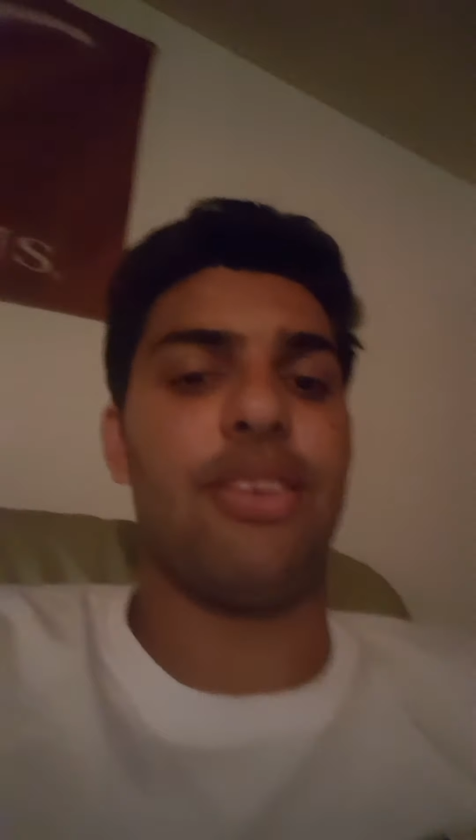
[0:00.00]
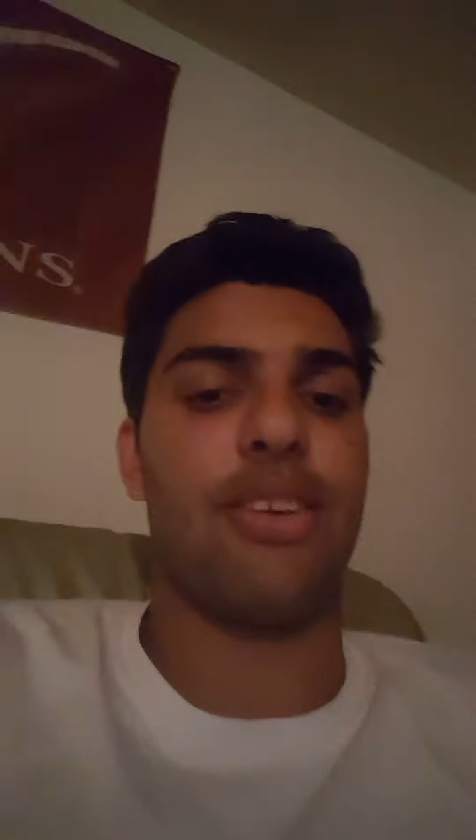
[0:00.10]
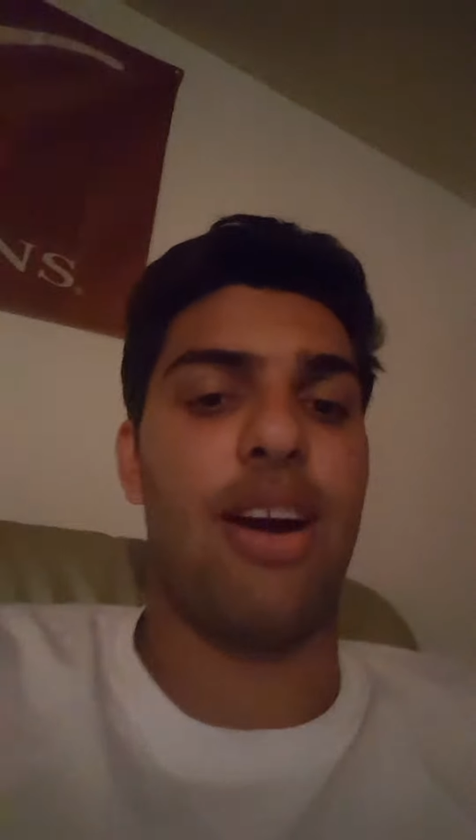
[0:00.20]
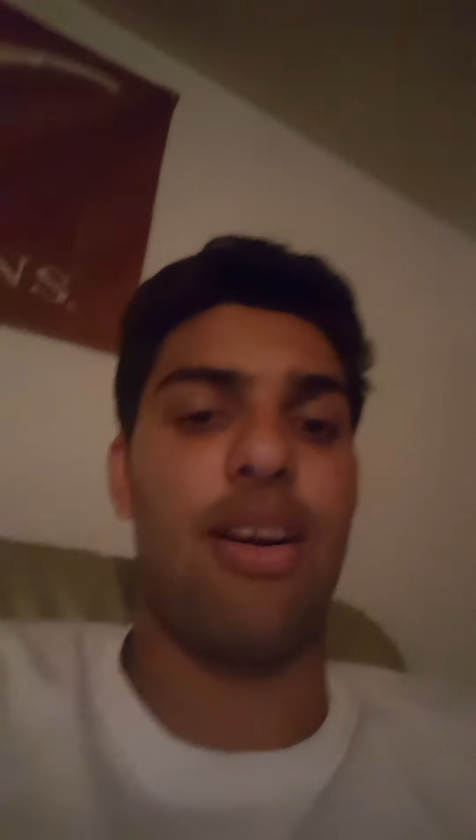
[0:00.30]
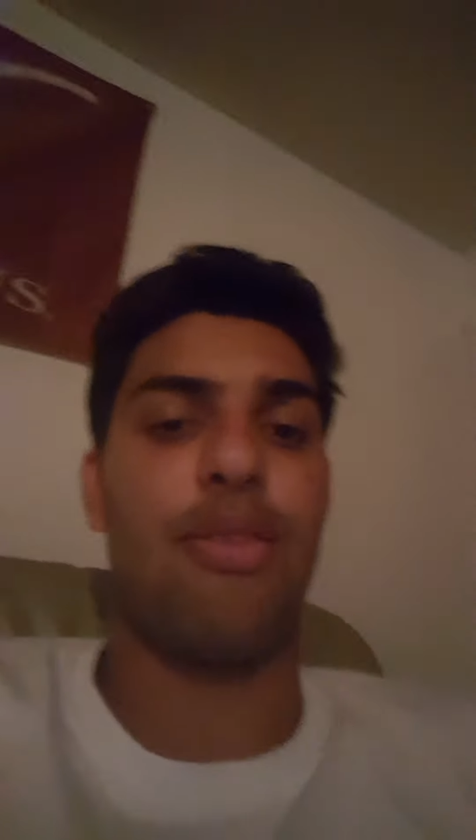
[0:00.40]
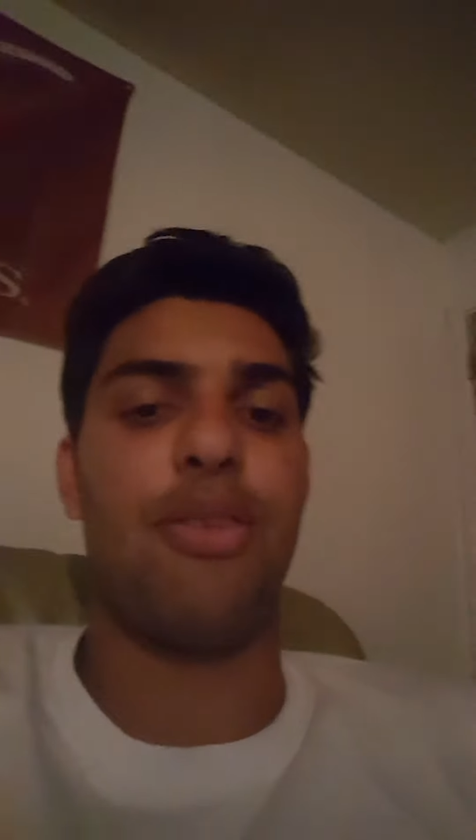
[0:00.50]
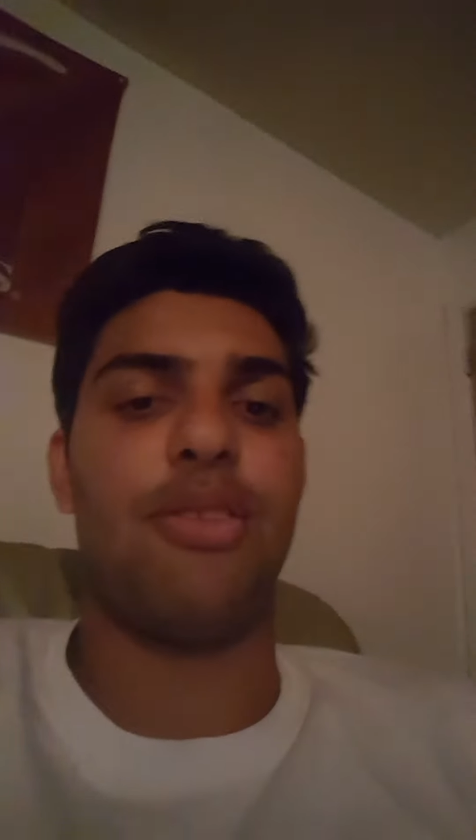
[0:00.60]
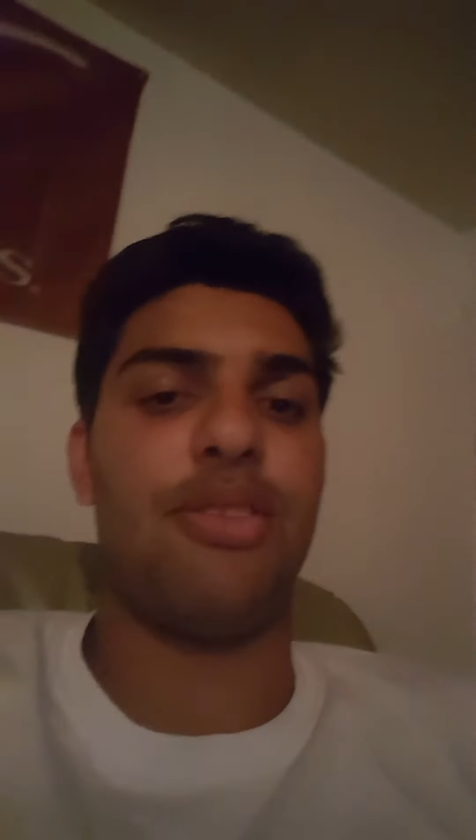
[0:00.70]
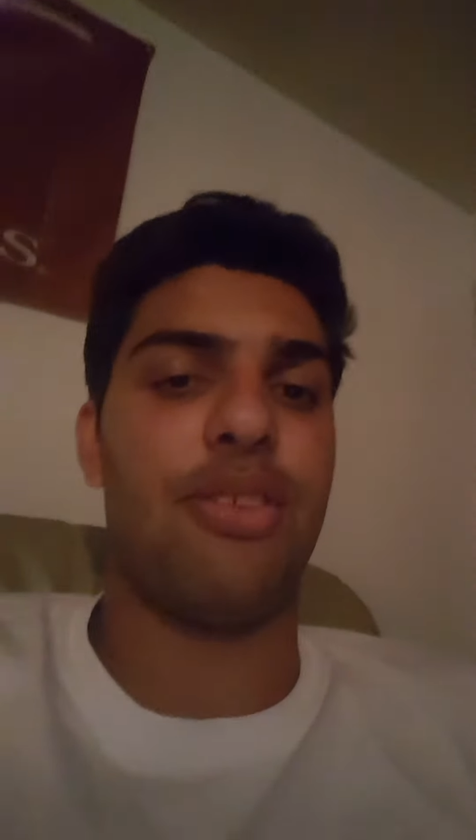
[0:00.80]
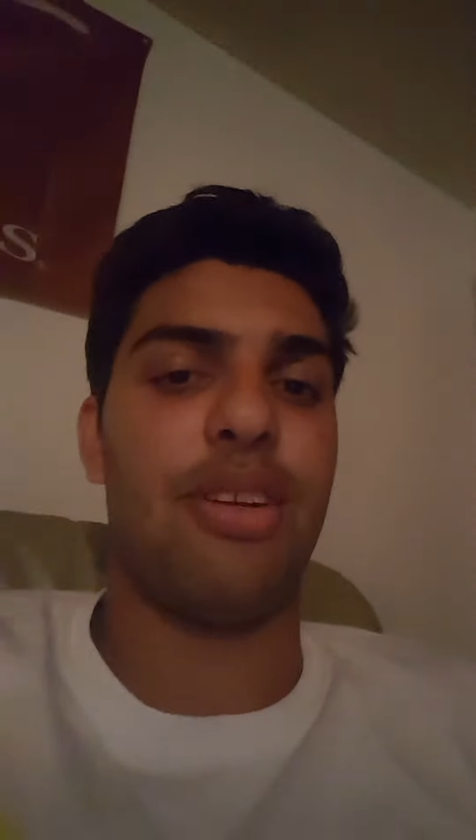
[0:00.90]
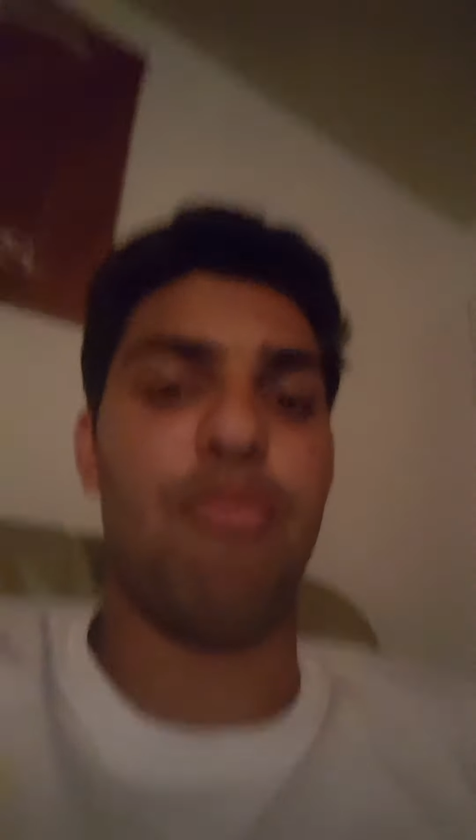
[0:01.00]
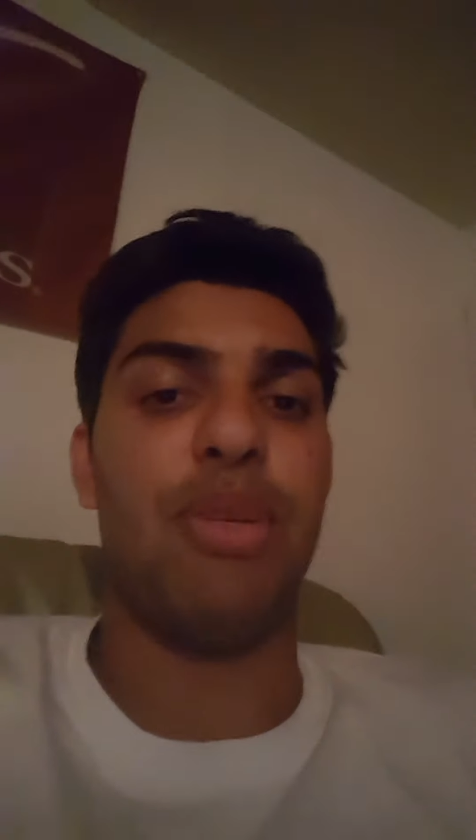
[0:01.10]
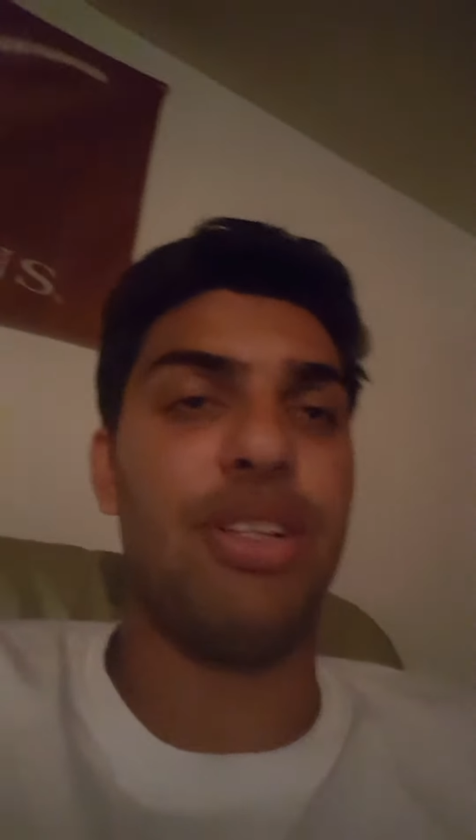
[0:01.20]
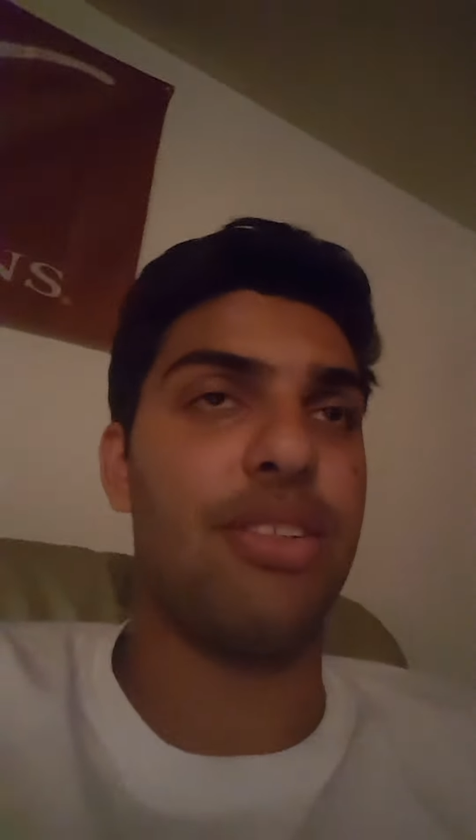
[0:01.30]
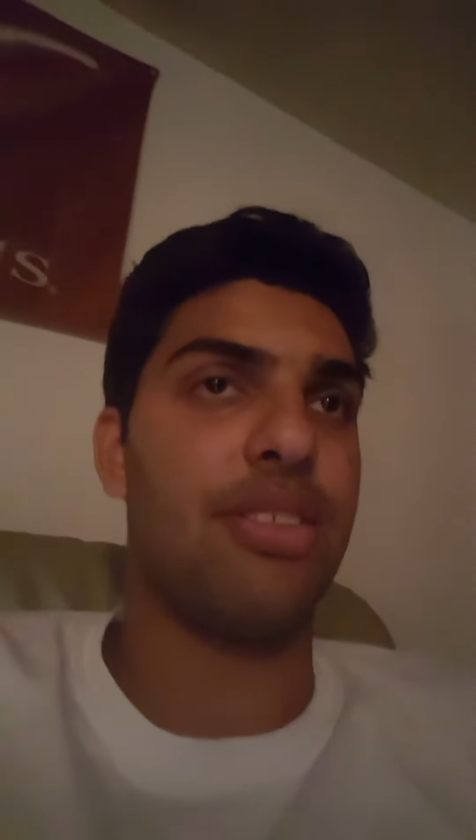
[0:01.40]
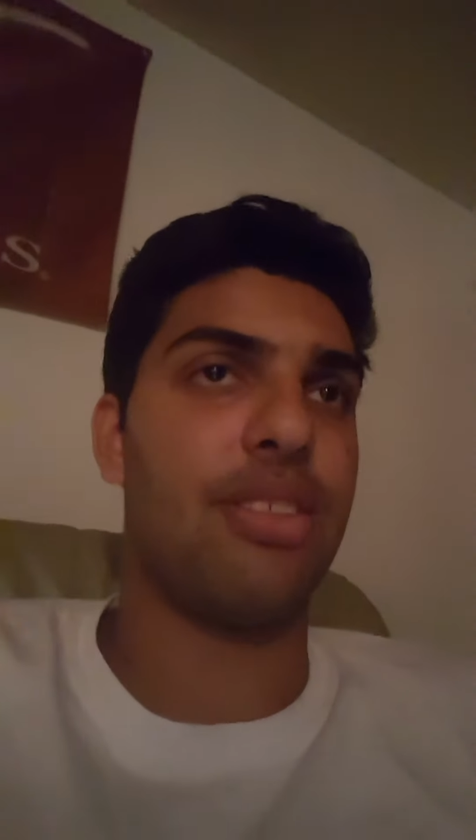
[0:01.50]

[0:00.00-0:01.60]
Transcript: cockroaches or any bugs